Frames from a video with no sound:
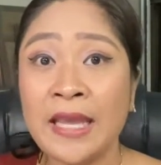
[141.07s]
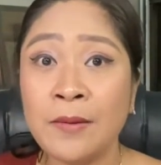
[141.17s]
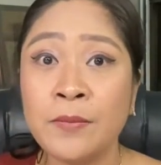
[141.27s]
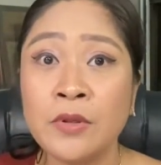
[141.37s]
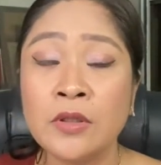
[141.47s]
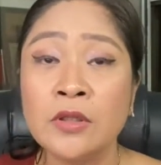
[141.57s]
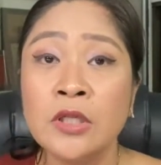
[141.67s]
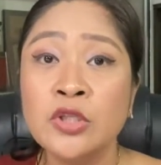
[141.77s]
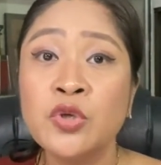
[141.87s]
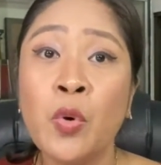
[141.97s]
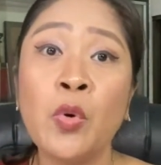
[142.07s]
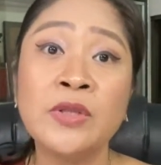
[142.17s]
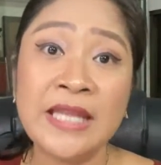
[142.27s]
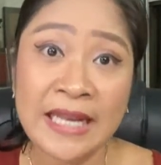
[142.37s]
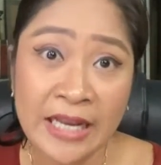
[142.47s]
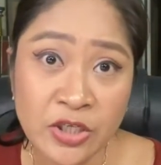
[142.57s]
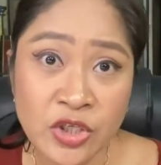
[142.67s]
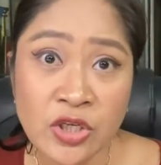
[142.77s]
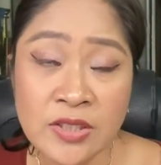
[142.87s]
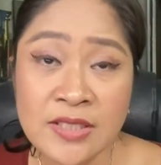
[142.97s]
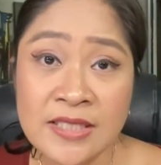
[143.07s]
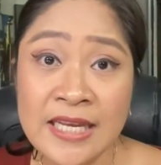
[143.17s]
able to hold elections